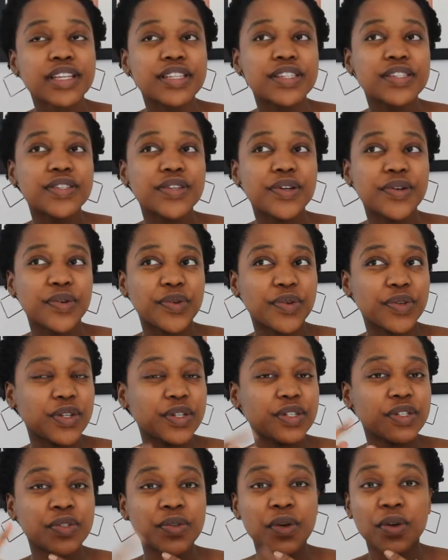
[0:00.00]
So
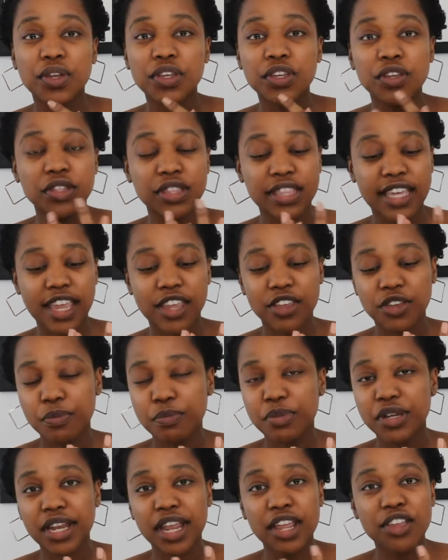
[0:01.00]
you, to, you then you
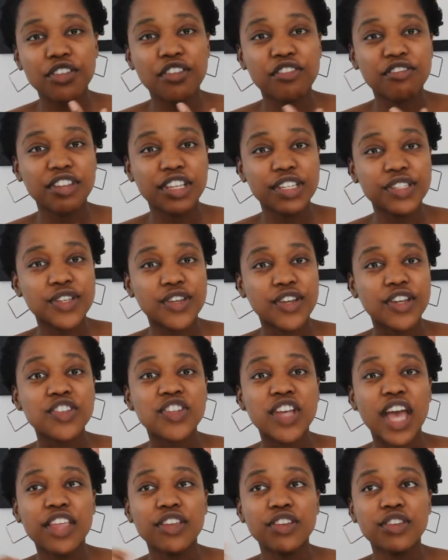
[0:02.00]
put in your
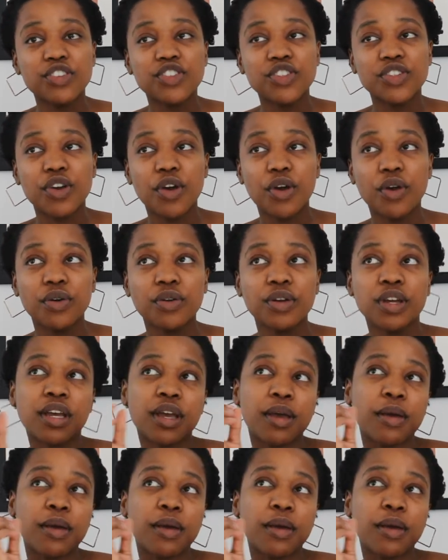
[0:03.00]
research and you show